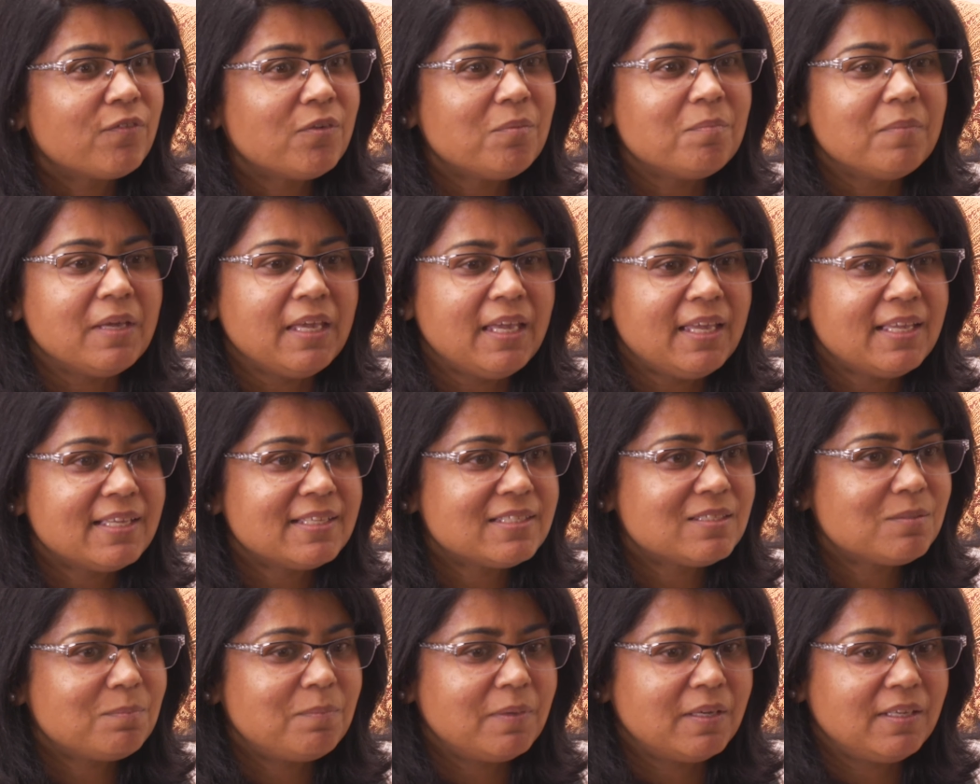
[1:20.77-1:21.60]
For me,
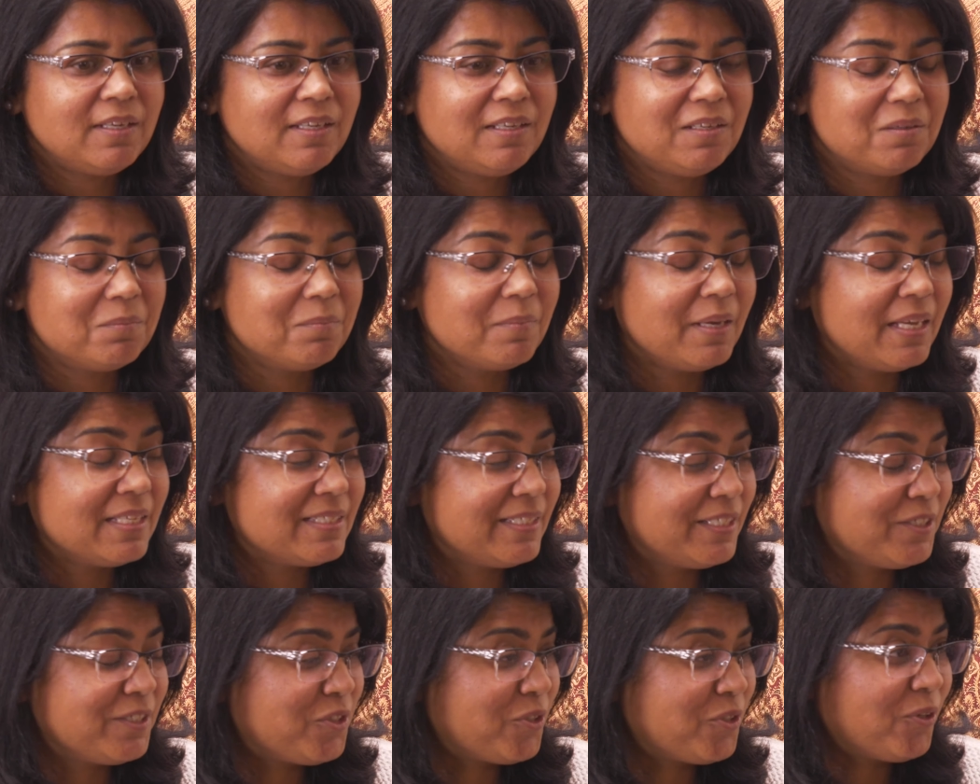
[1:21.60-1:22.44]
it's been an
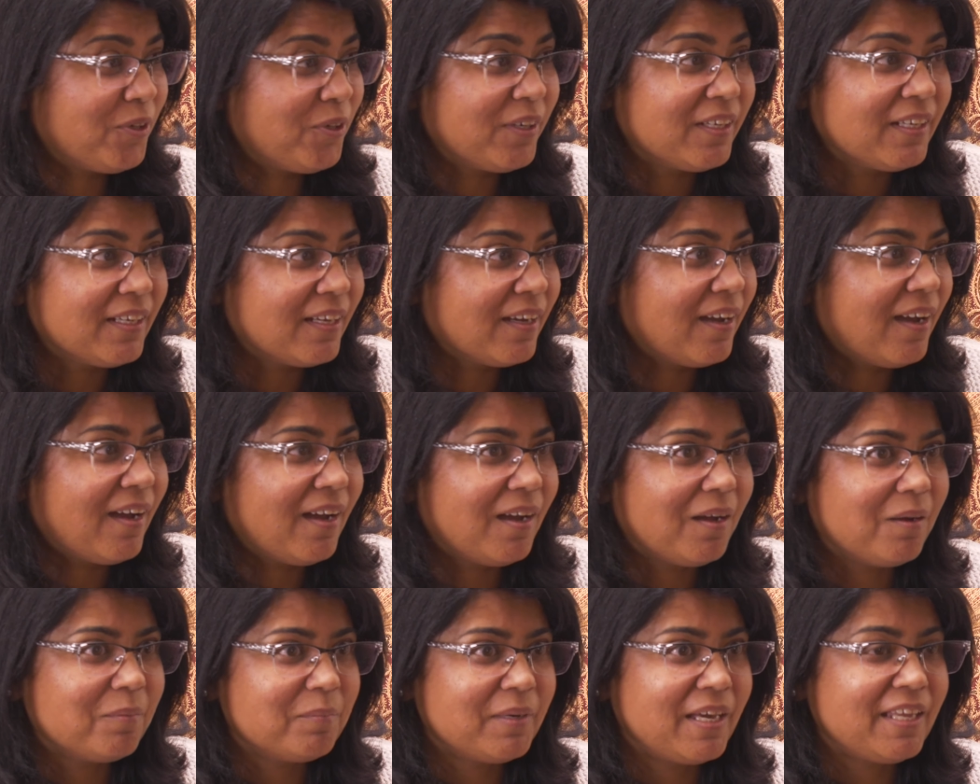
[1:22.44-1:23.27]
amazing journey.
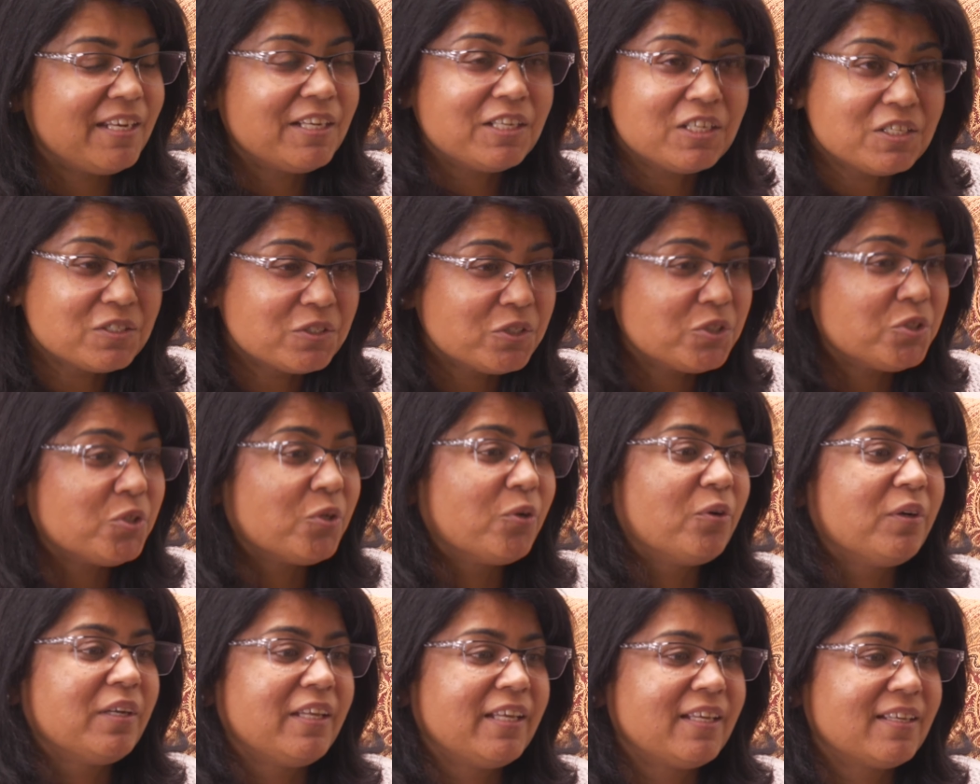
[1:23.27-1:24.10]
Um, and it is a
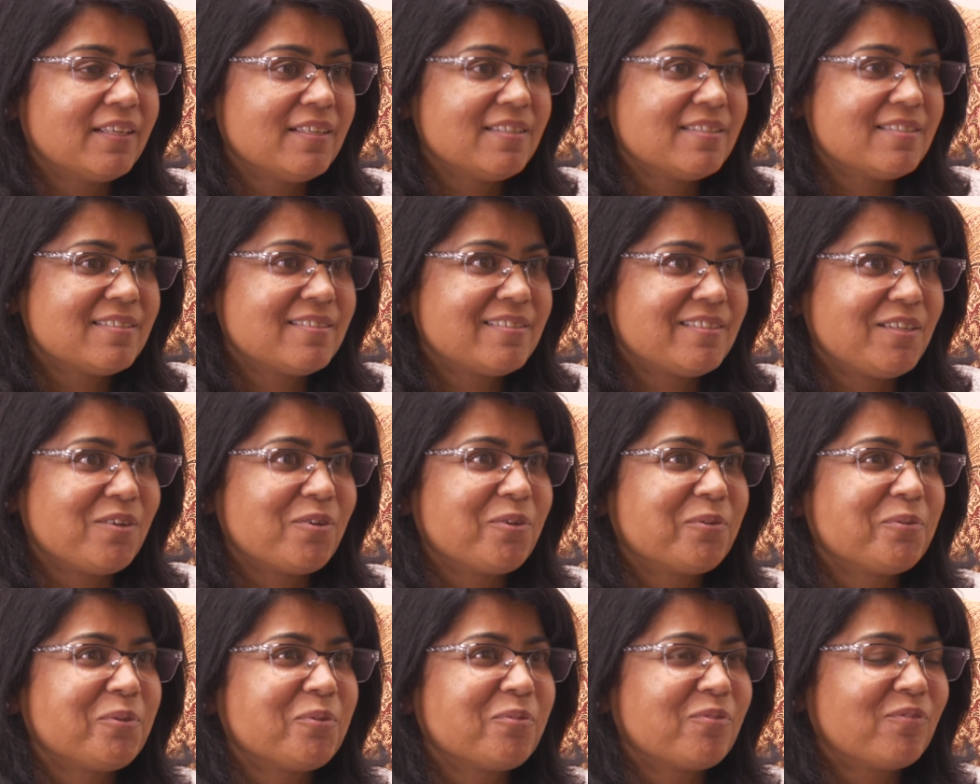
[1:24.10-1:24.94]
journey because, you
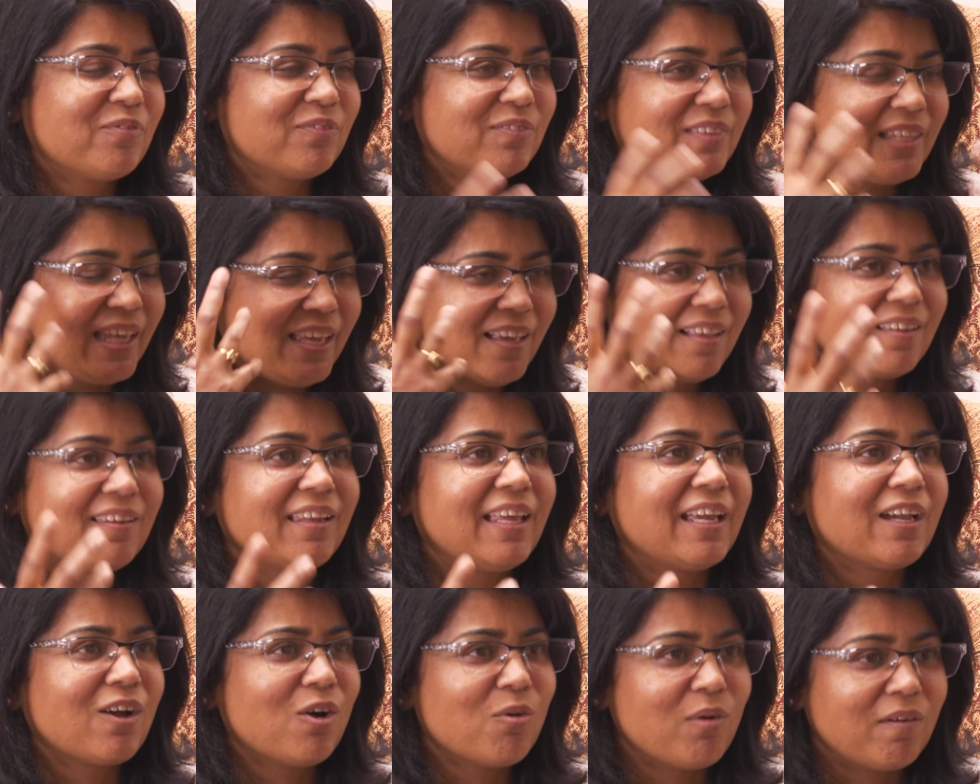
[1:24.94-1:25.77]
know, you think
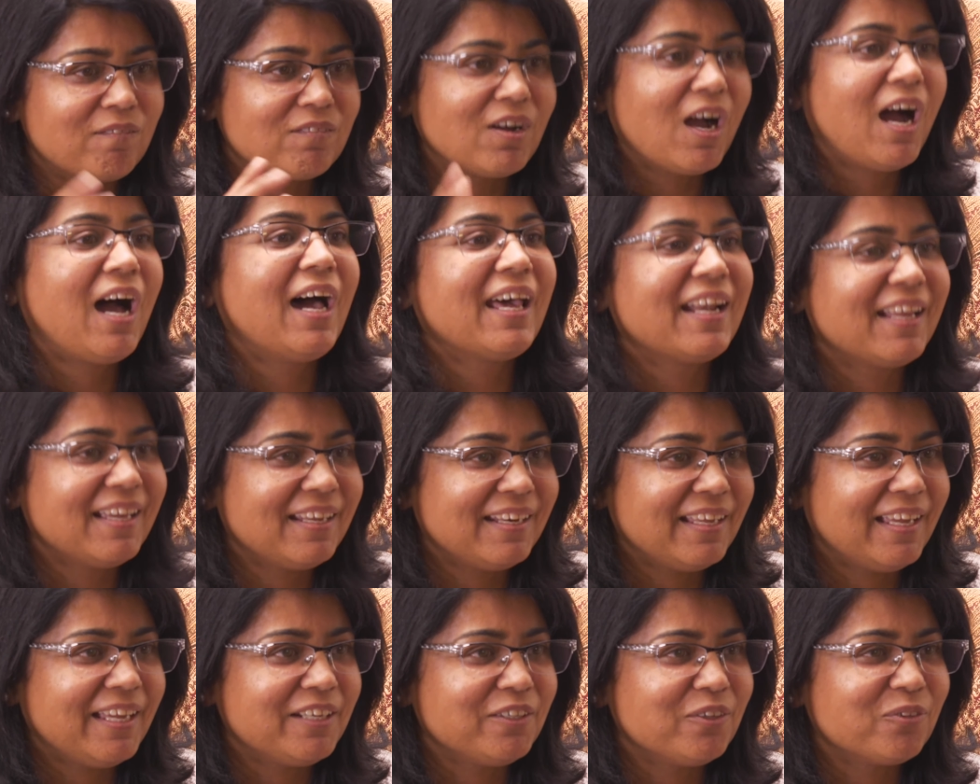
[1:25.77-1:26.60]
like, oh, I've got
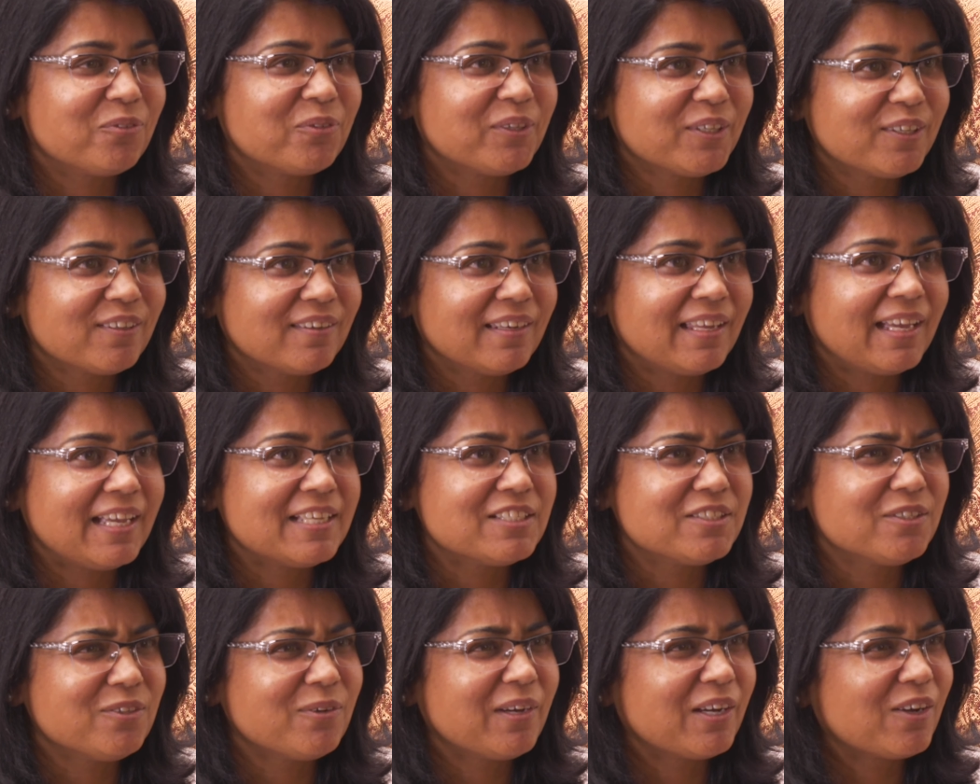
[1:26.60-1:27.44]
it. And you
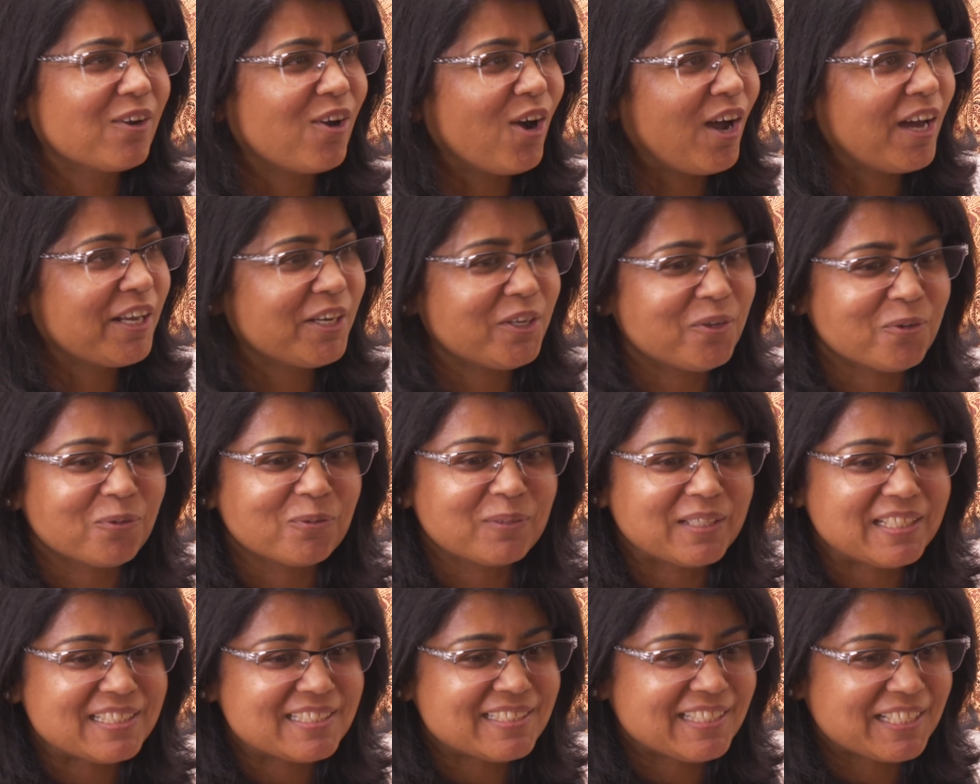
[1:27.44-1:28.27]
realize, you know, I got it
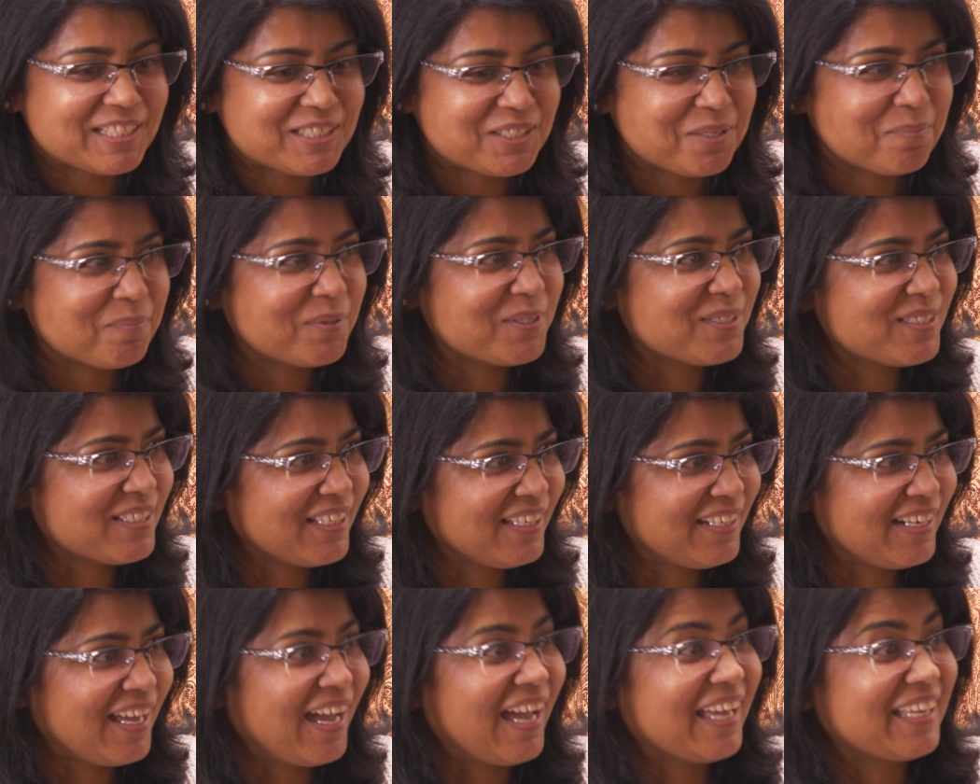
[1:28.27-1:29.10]
only
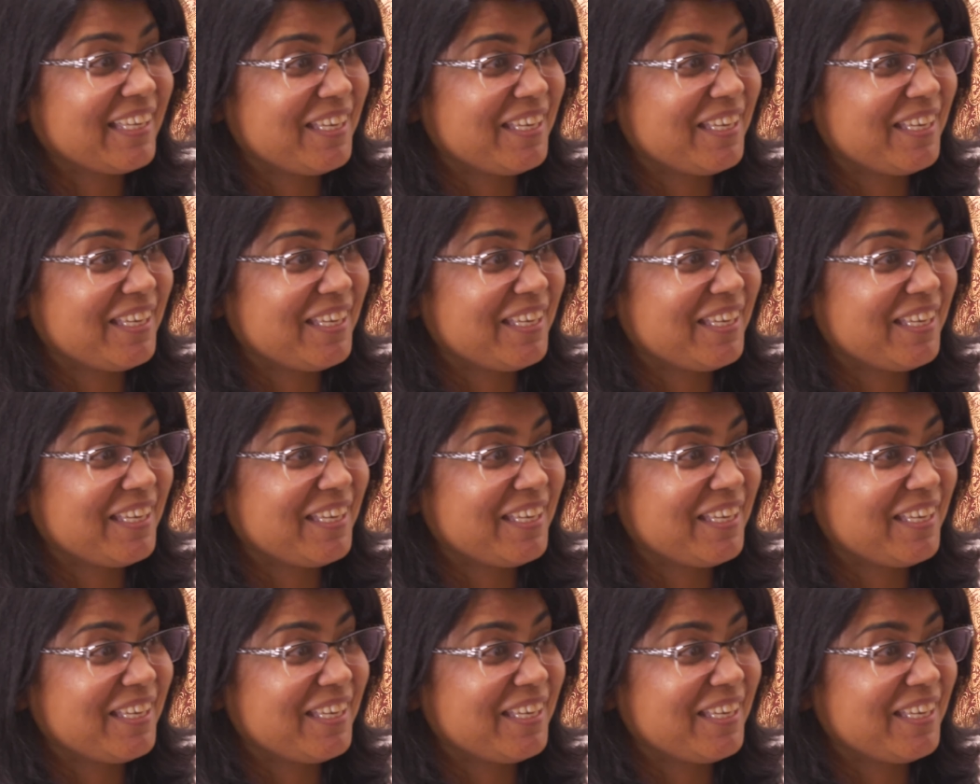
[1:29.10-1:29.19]
60%.